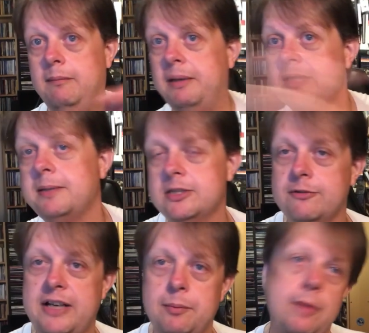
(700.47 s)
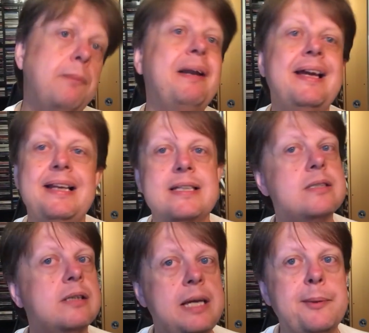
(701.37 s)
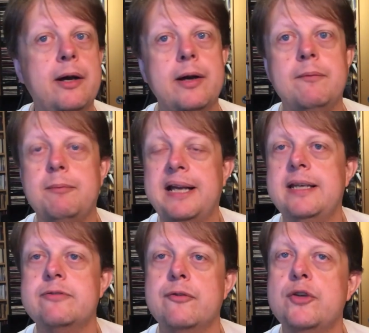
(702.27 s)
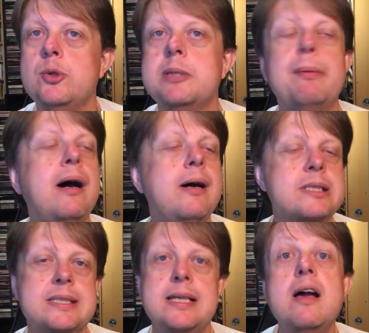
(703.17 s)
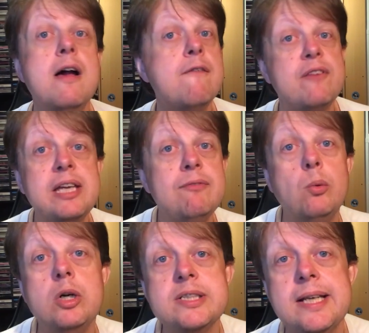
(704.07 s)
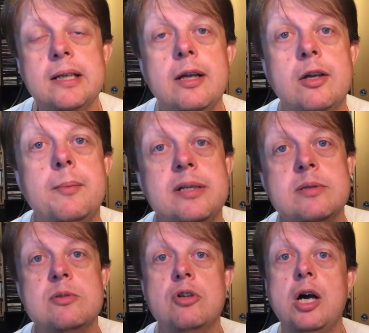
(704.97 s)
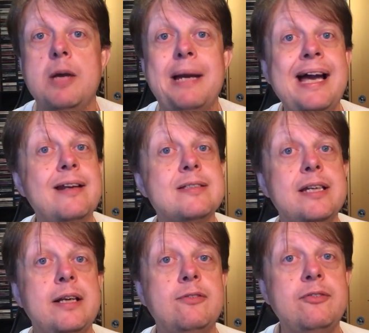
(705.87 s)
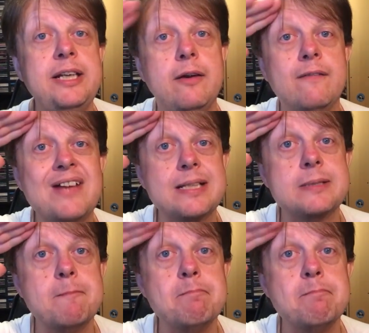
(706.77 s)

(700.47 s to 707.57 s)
Past parts are available on my playlist. Keep an eye on my playlist for future parts. Thank you for watching. Like, comment and subscribe and I'll see you in another video. Thanks.